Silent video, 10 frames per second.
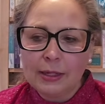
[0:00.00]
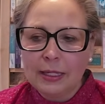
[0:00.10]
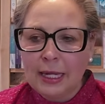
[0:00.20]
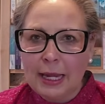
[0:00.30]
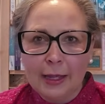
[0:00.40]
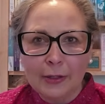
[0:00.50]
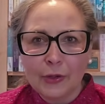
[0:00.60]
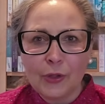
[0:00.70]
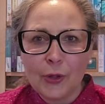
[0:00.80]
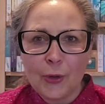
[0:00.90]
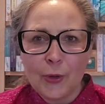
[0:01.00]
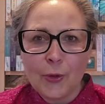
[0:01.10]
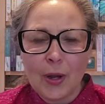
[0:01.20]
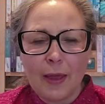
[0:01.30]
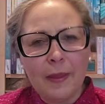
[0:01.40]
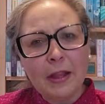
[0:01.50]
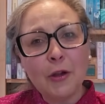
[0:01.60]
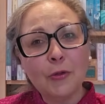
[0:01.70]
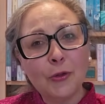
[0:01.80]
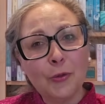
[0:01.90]
Yeah, so I think I'll
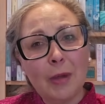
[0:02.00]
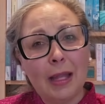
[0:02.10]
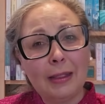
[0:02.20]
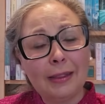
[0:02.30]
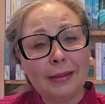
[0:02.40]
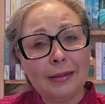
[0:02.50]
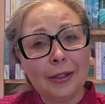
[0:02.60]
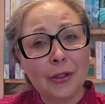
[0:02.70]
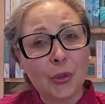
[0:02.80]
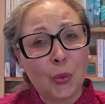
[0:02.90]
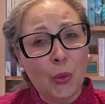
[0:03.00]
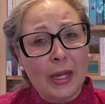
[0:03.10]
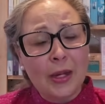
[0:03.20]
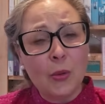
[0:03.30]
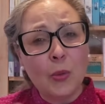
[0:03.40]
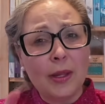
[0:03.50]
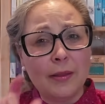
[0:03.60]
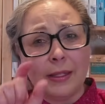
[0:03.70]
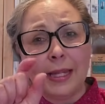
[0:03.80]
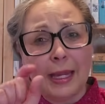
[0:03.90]
do my little tweak with
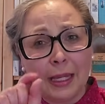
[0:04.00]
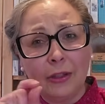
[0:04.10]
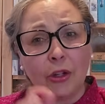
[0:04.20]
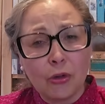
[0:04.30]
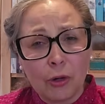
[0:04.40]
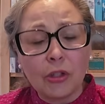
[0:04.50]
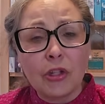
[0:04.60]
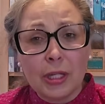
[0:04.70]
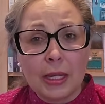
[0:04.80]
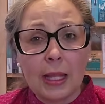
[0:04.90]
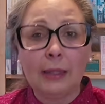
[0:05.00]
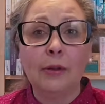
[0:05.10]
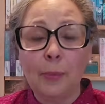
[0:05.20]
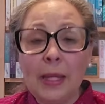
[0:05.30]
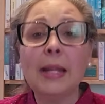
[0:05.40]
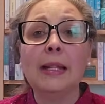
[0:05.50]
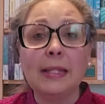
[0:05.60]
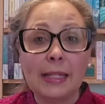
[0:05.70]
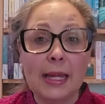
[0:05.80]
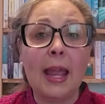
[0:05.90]
taking the crotch in a little bit and
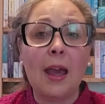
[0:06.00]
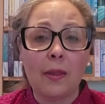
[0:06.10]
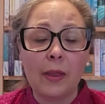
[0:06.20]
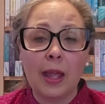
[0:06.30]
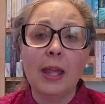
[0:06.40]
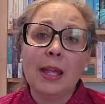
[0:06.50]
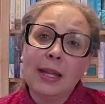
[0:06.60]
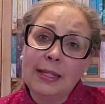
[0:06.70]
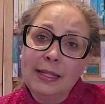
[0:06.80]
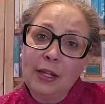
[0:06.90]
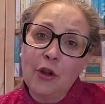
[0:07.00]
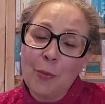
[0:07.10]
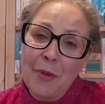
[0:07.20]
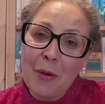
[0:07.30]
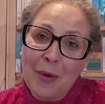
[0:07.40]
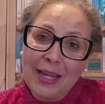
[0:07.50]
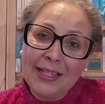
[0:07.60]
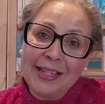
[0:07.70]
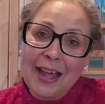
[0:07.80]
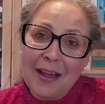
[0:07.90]
see how they're sitting on my waist
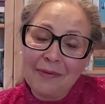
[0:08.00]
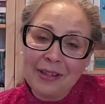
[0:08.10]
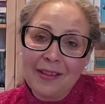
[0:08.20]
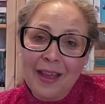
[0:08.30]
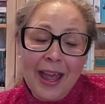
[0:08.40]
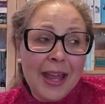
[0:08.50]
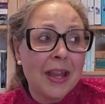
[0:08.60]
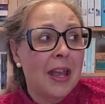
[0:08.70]
after that.